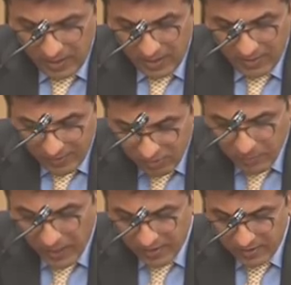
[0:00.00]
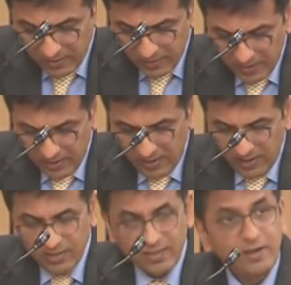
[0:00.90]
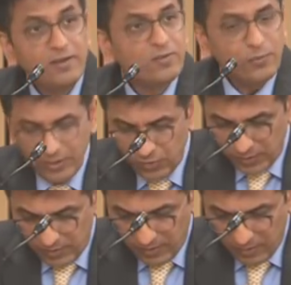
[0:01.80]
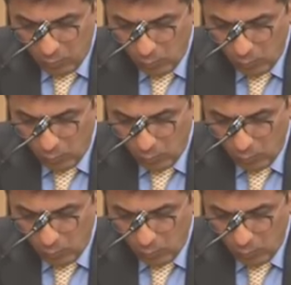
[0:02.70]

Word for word: In this manner, the discretion